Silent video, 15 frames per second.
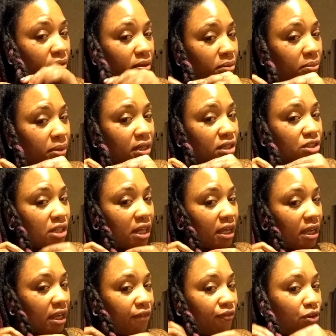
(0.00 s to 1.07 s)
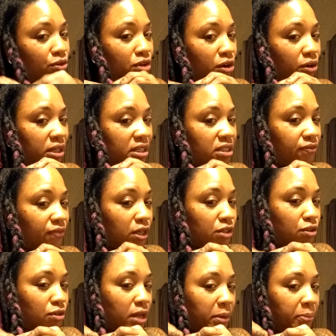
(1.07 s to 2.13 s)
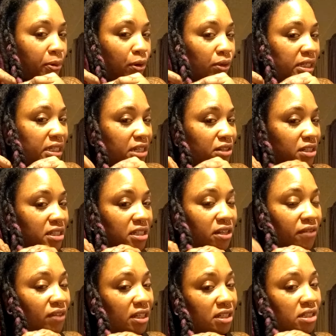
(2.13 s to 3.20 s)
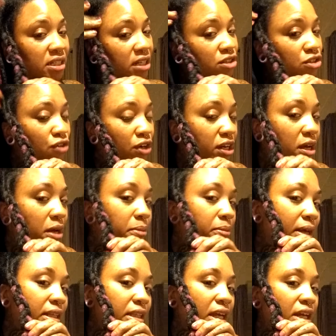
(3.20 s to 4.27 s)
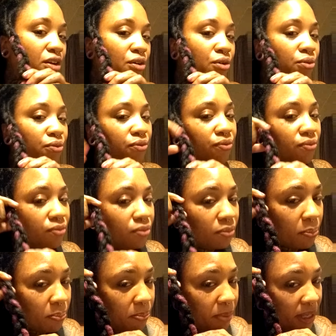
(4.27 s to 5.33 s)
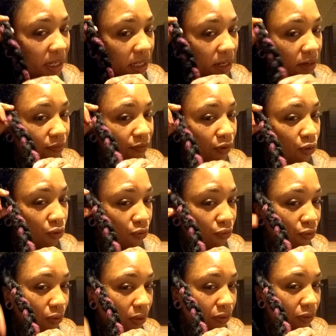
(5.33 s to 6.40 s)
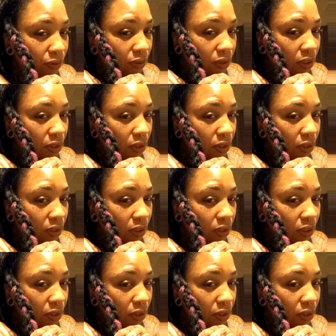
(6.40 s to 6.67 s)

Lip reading: Because like, if you notice, if I do like ponytails and stuff, they stick straight up. Like, they don't bend and fold for real.